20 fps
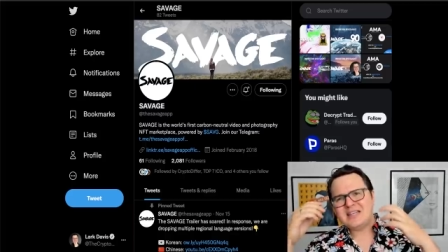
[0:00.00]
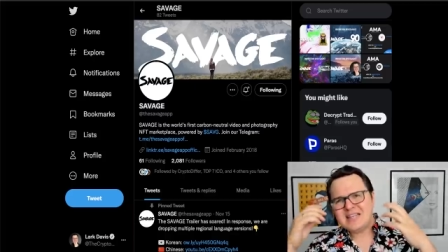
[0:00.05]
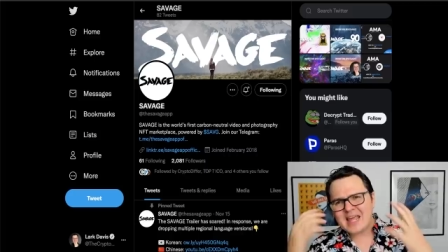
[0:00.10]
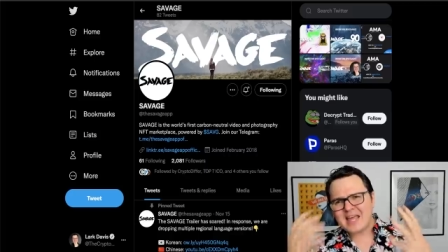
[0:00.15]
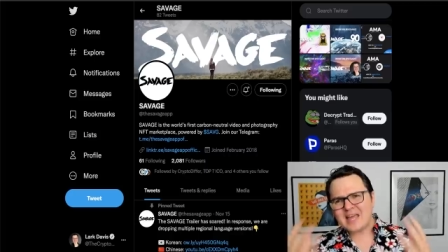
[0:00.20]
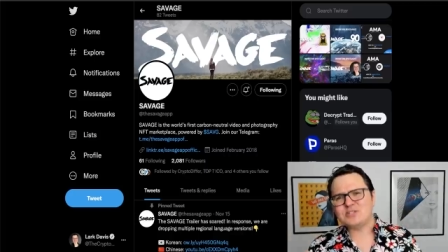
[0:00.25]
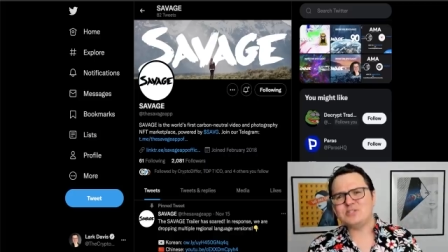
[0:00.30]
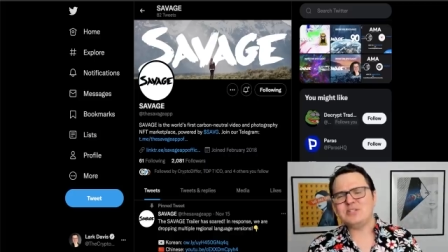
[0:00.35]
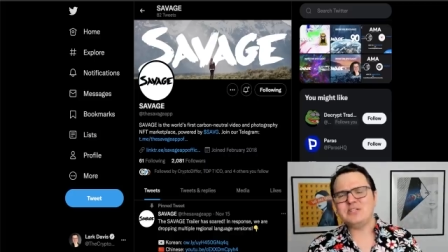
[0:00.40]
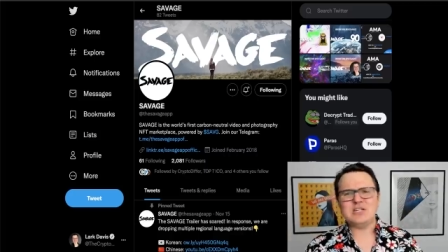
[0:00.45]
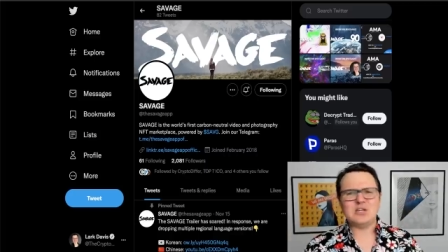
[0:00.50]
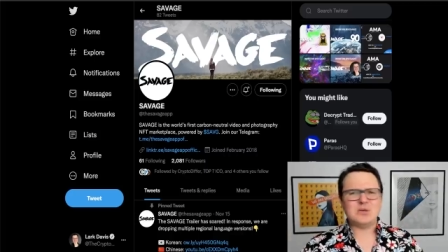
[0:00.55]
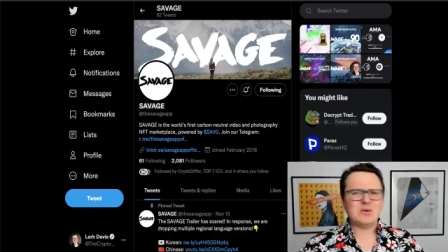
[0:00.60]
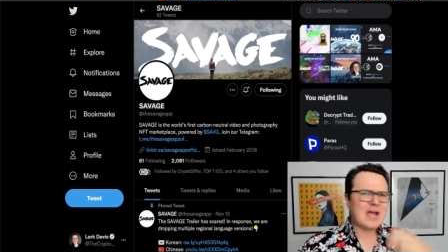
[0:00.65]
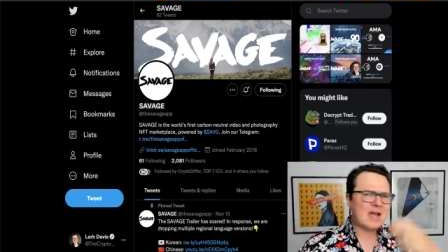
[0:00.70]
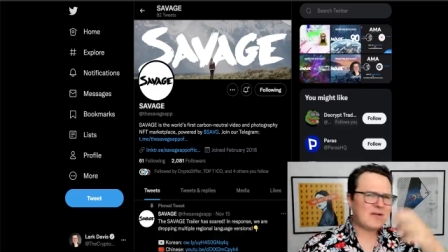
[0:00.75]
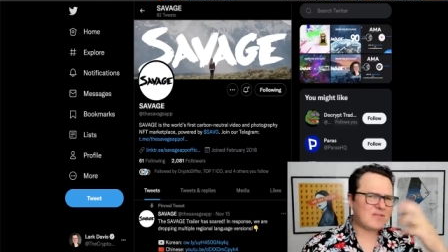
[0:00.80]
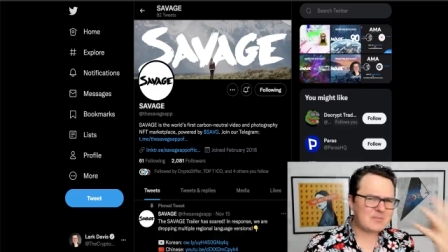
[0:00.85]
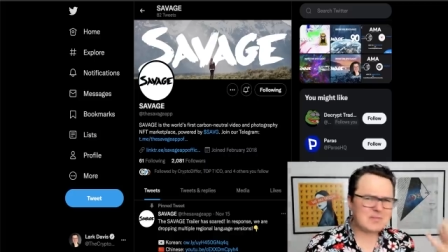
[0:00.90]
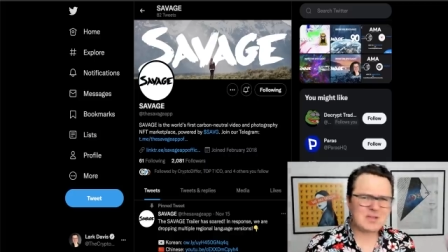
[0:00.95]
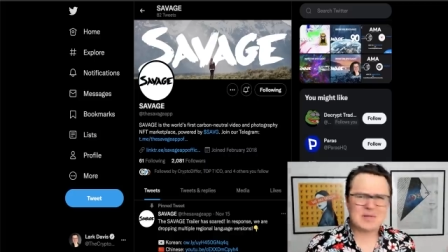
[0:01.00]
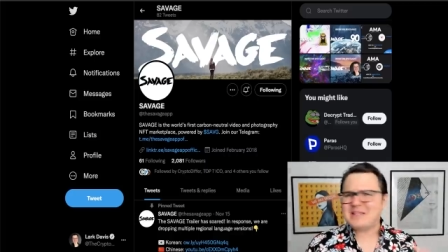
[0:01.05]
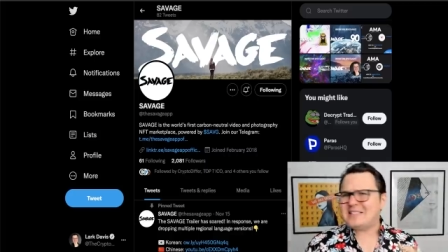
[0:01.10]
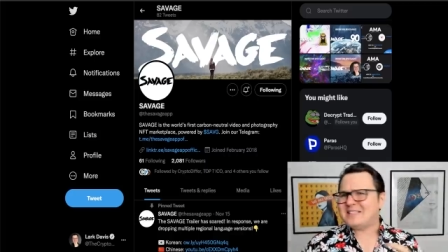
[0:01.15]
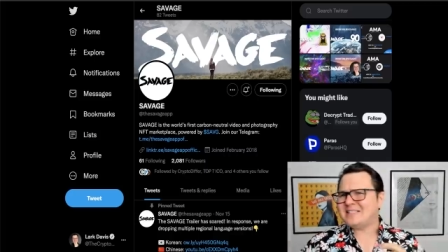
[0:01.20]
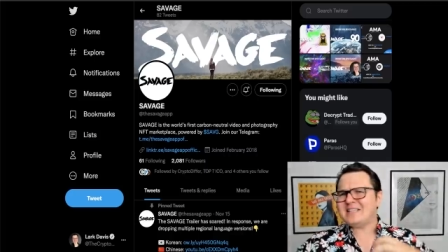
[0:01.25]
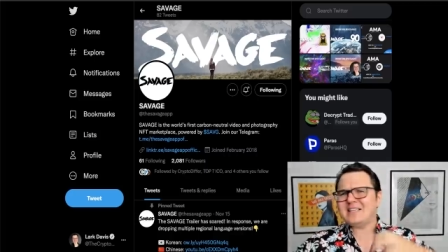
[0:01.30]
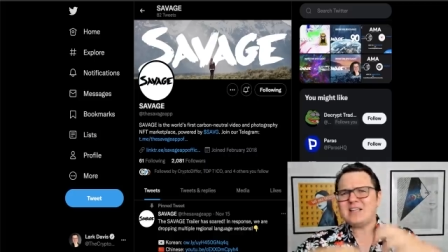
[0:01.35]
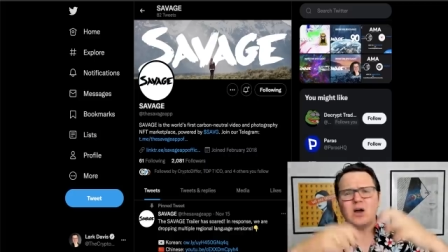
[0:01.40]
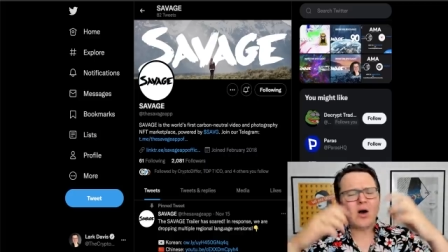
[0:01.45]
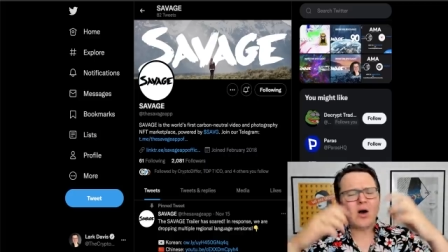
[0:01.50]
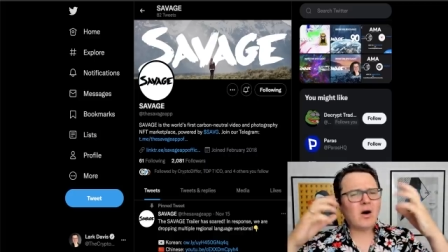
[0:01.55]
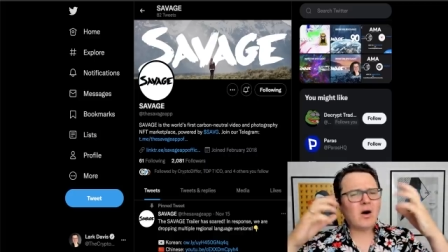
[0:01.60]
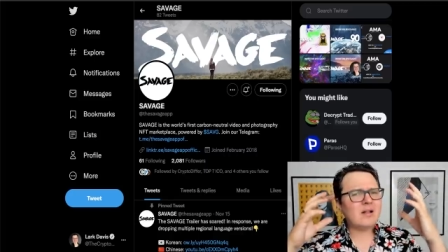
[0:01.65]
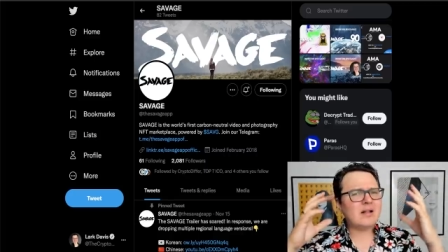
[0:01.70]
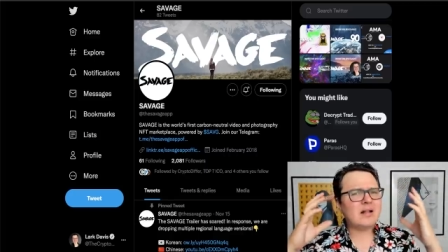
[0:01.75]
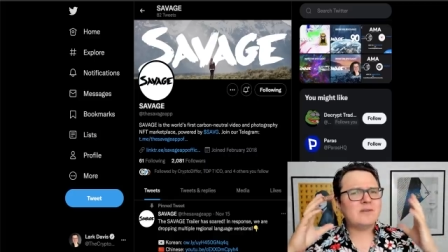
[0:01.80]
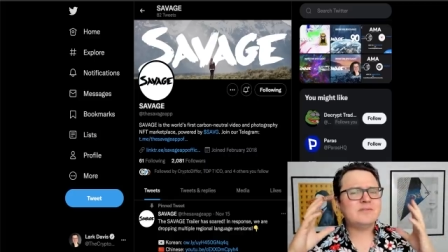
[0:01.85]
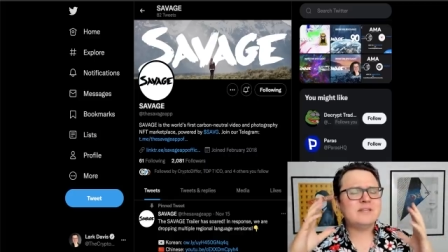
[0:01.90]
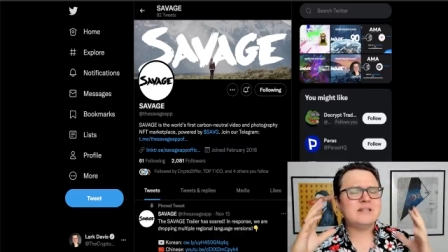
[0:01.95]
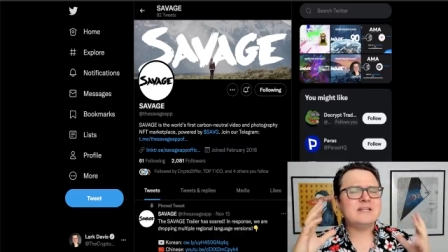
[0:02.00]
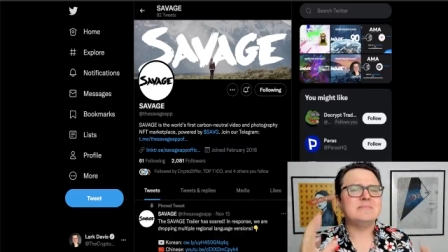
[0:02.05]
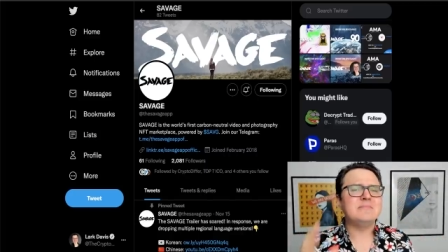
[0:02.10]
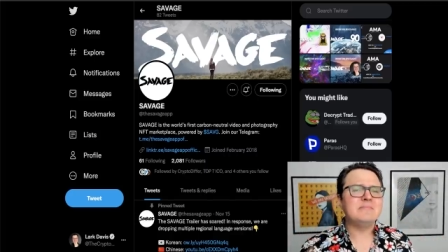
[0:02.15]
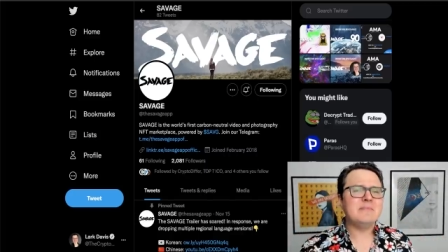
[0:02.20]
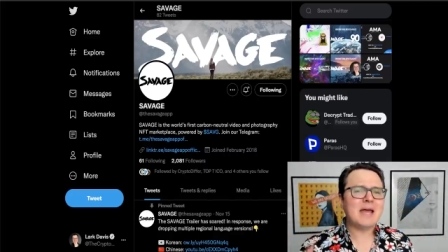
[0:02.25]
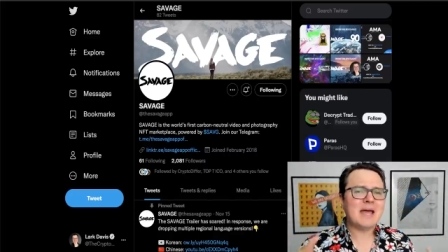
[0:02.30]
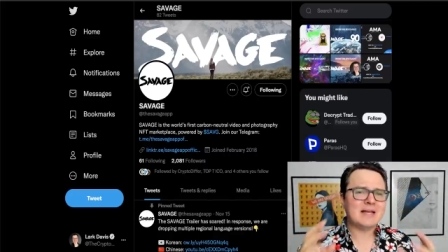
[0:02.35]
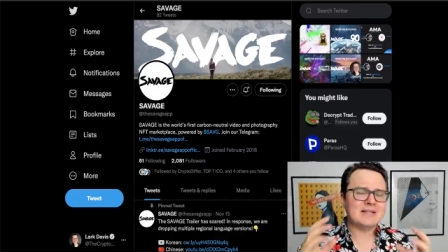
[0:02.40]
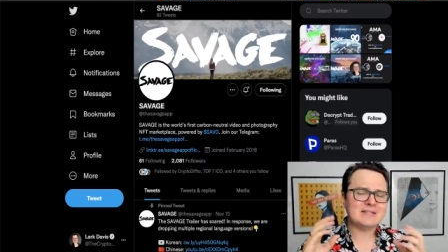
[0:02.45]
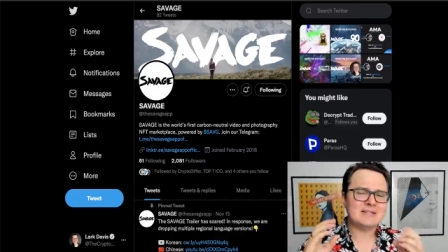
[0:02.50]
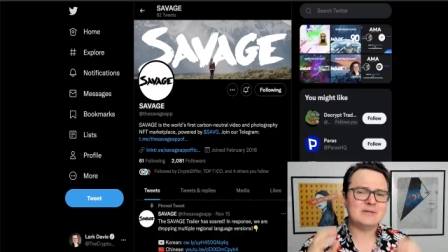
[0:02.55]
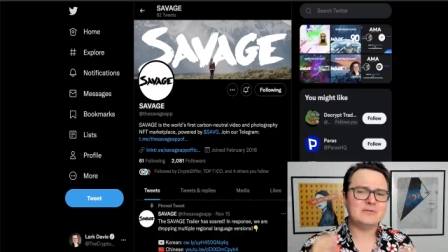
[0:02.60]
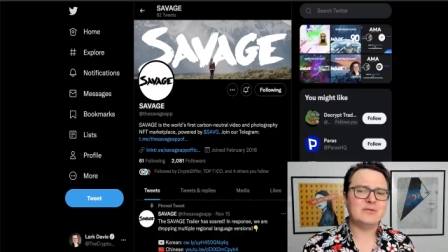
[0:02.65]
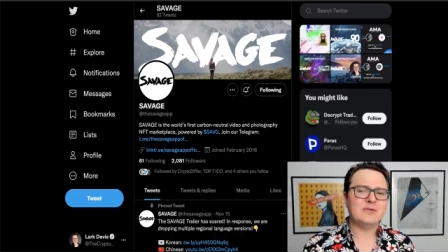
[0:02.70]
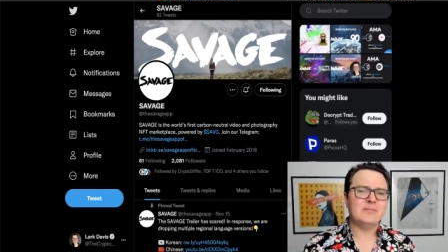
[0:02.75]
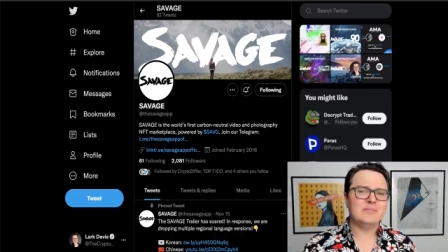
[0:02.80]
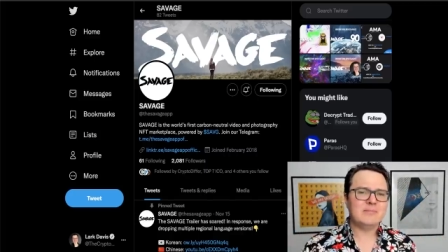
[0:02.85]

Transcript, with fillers: National Geographic, BBC, all of these massive,